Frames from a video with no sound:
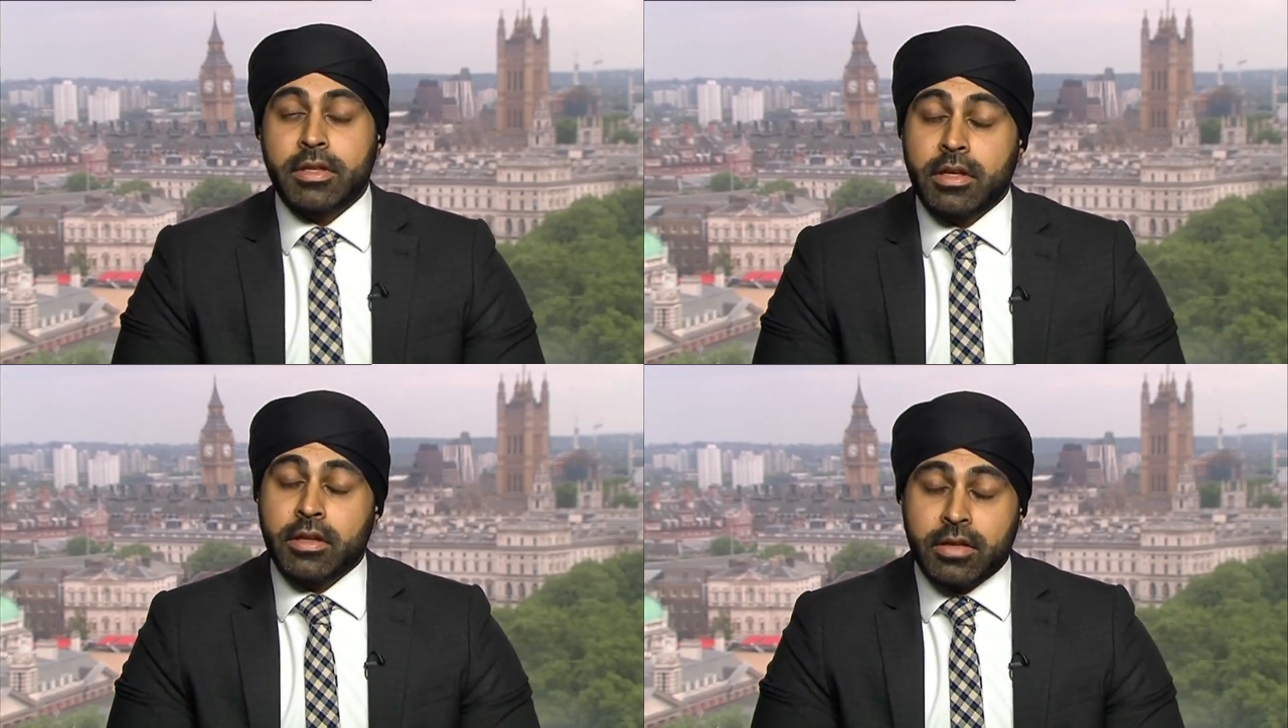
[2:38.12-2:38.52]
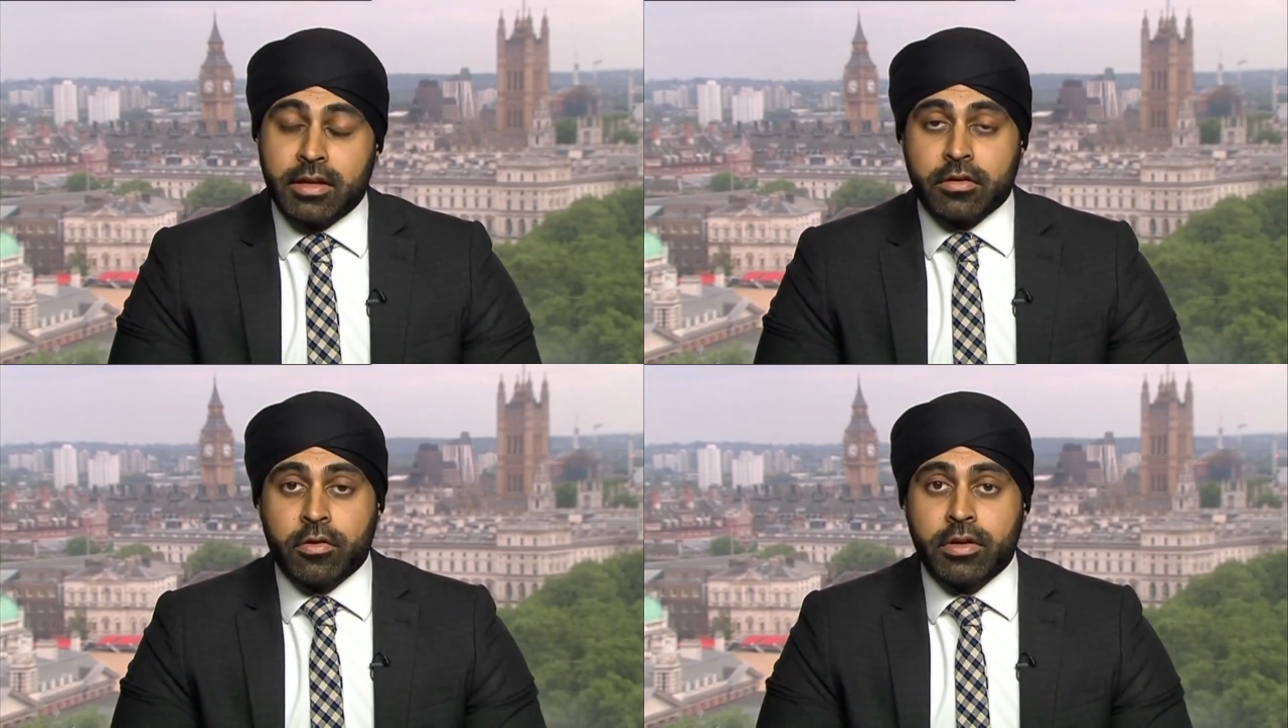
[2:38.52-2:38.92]
That's
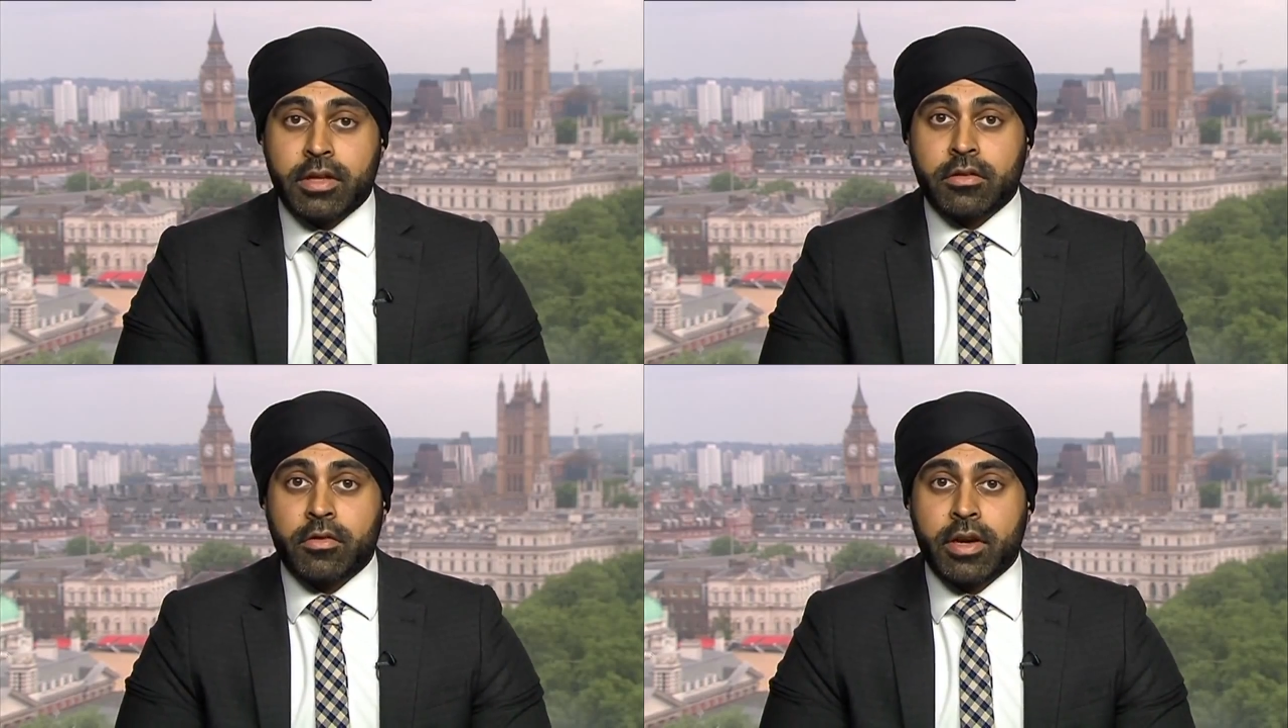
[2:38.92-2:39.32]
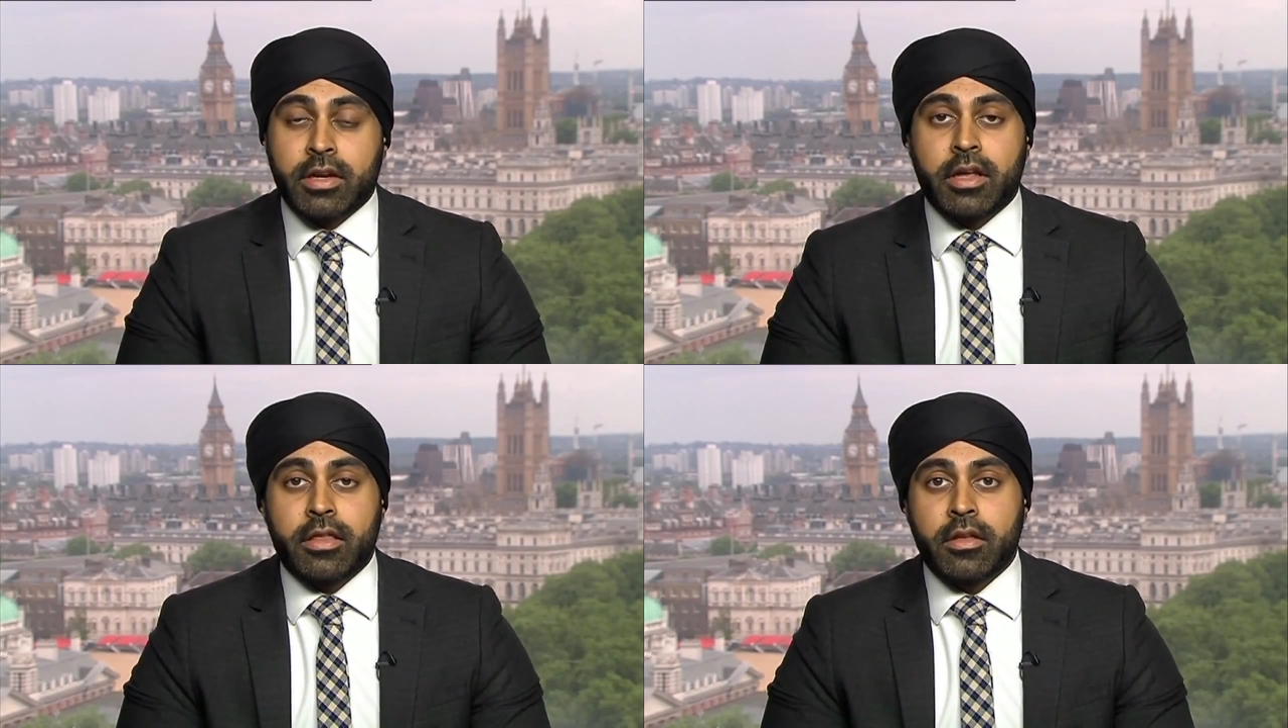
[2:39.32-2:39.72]
correct,
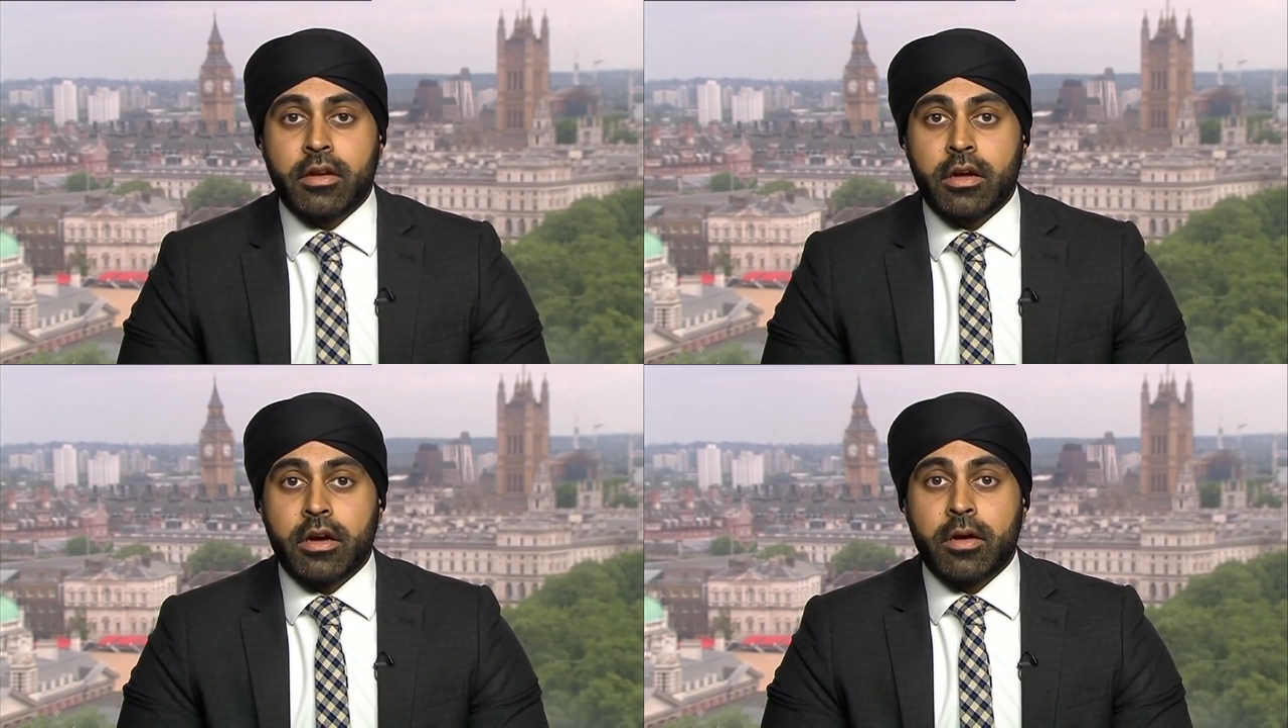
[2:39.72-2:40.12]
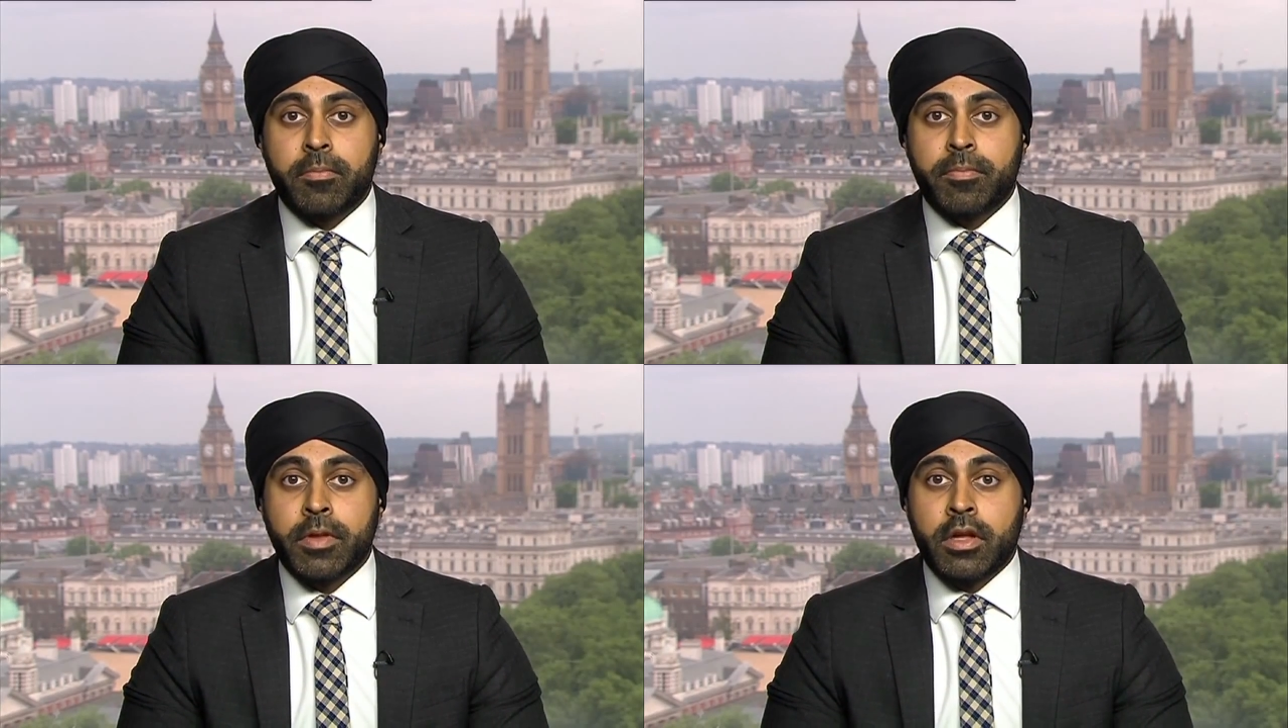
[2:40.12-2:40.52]
Nathan.
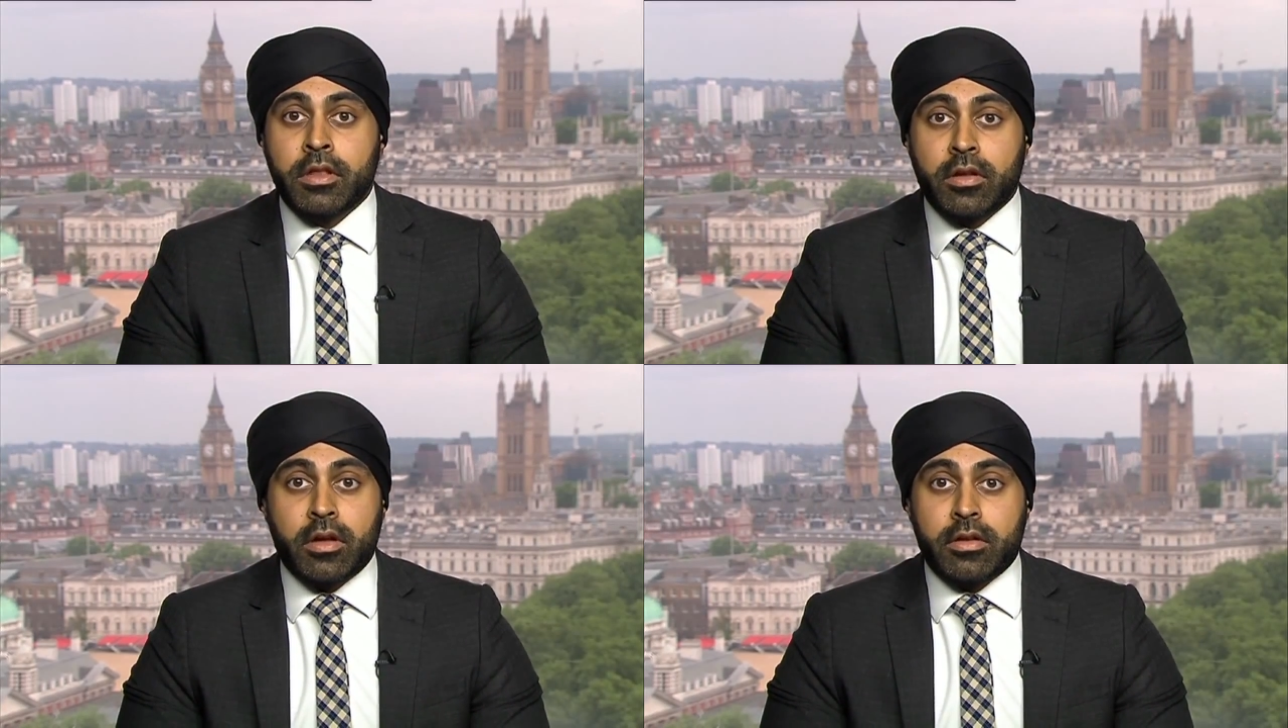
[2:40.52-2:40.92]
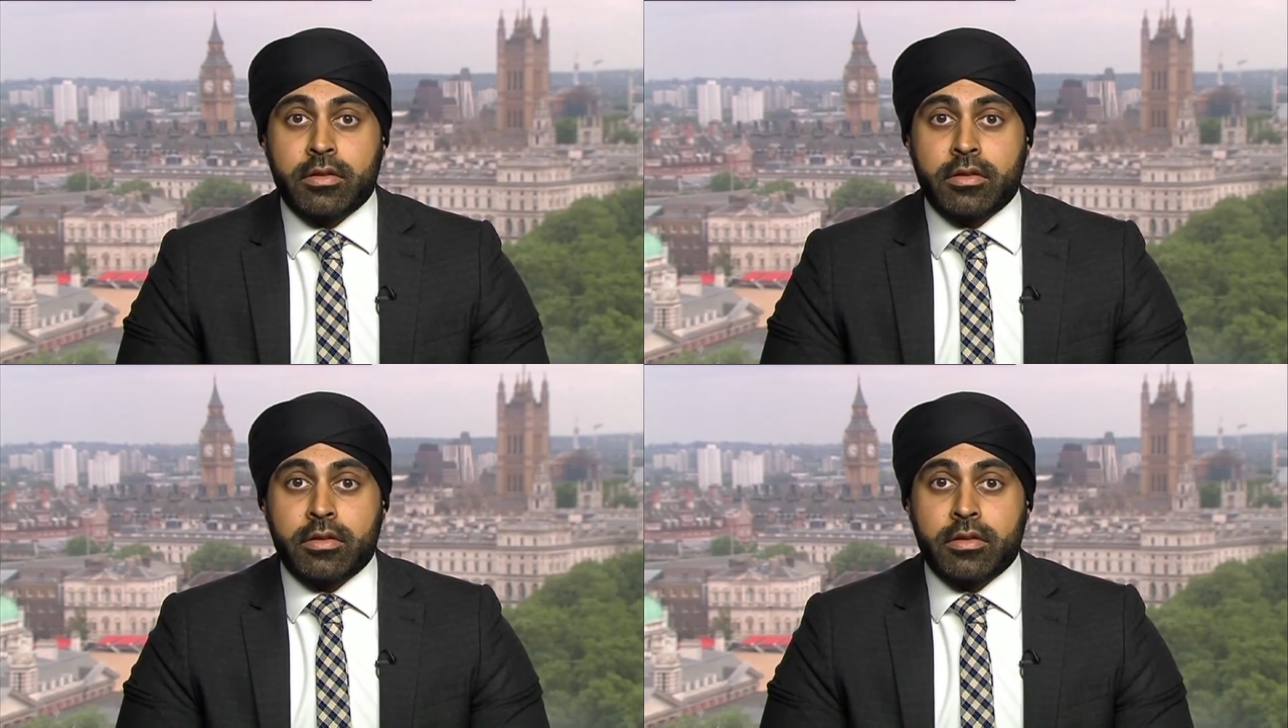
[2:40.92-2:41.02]
The